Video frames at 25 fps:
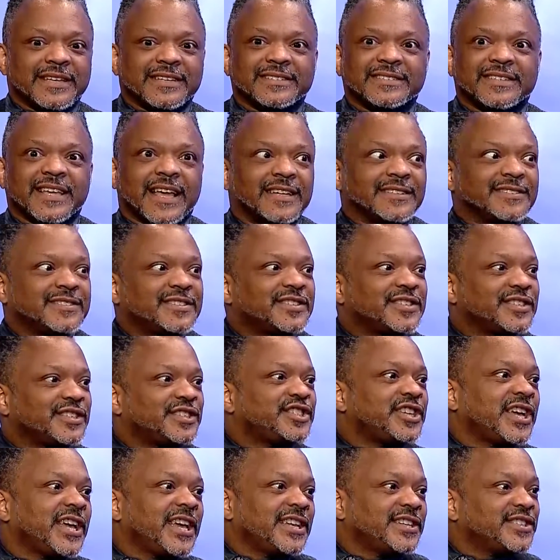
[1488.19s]
tends to
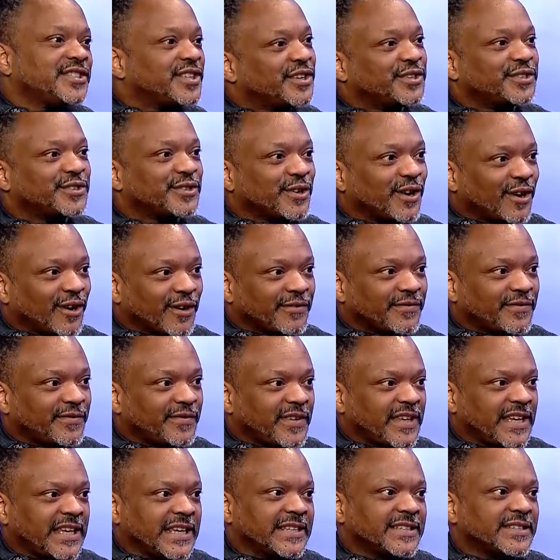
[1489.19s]
change under our
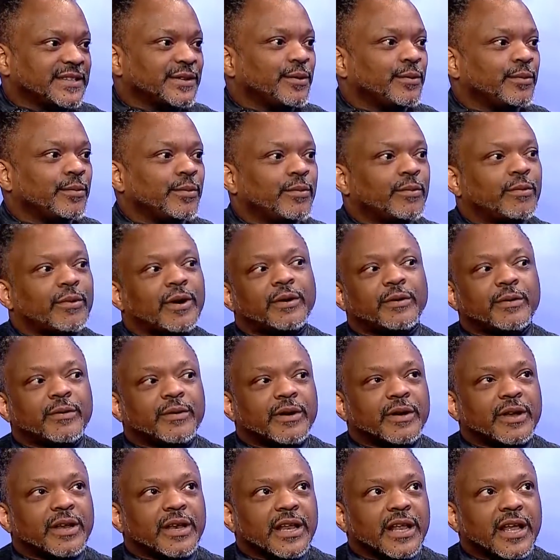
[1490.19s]
feet. What
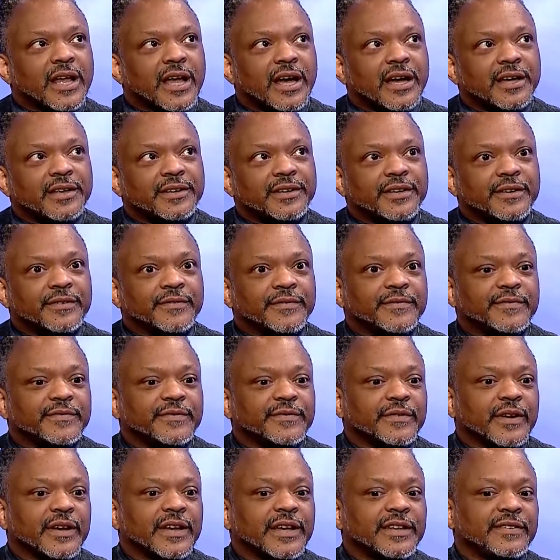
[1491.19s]
kind of
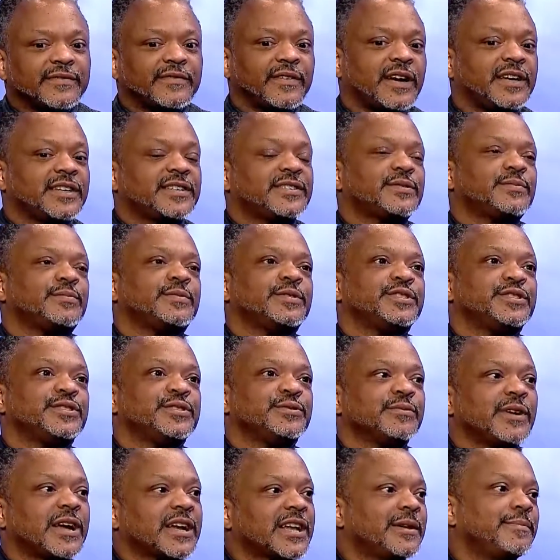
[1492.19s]
advice would
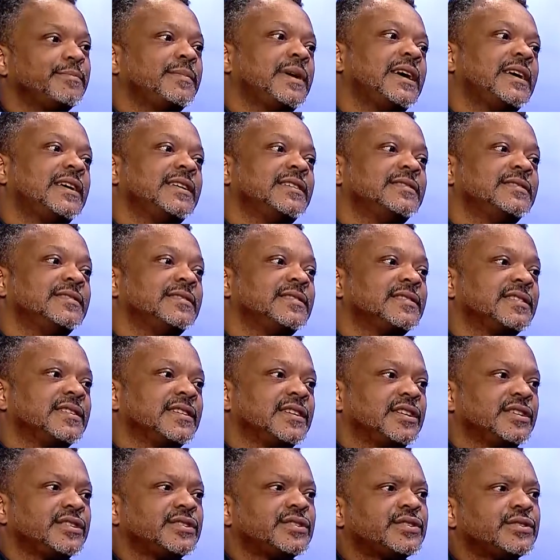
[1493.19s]
you recommend
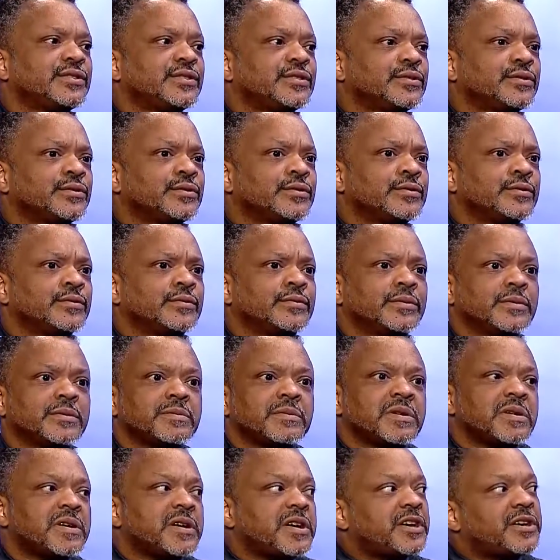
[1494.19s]
to
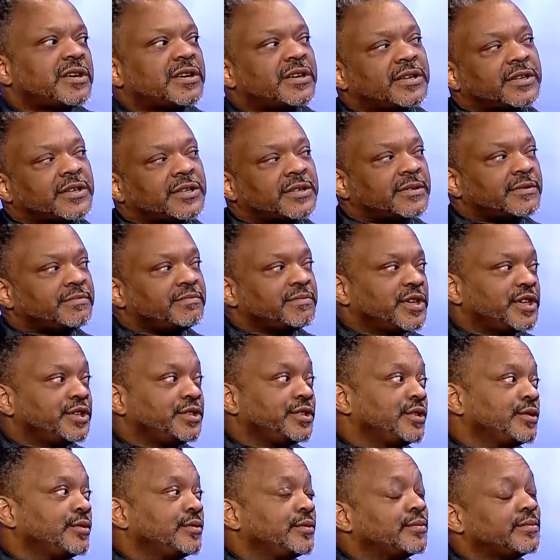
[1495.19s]
a
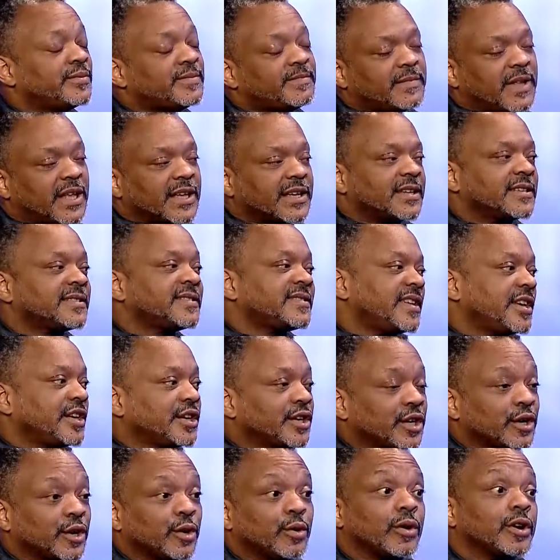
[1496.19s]
new, like a
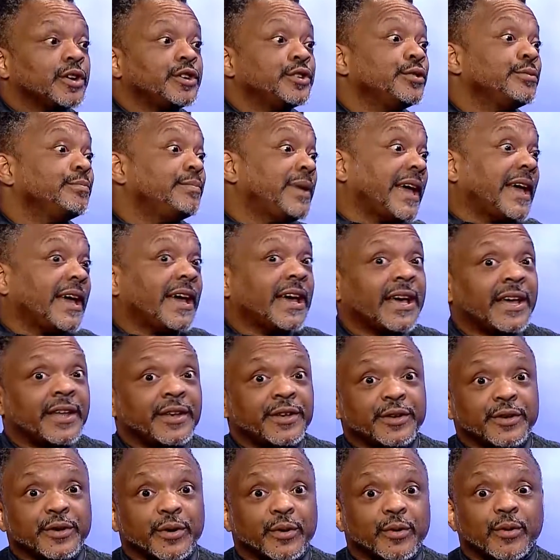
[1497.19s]
singer or a new
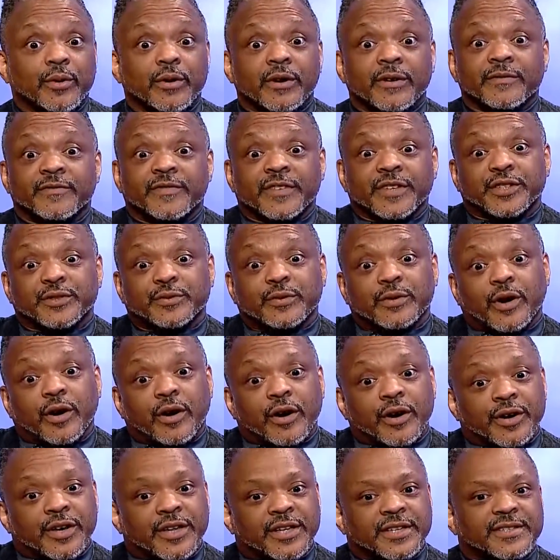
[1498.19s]
band or a visual
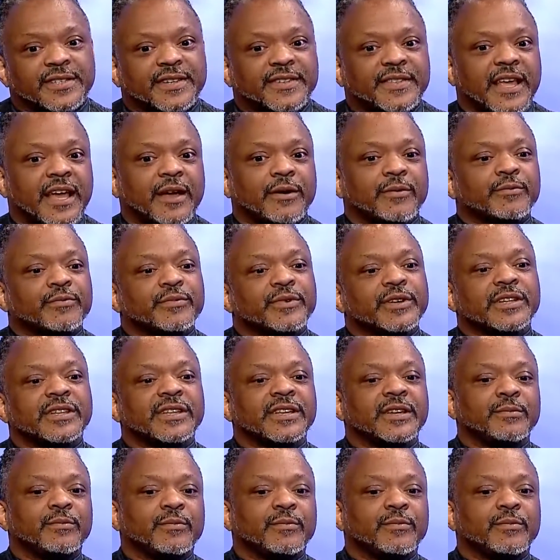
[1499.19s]
artist that really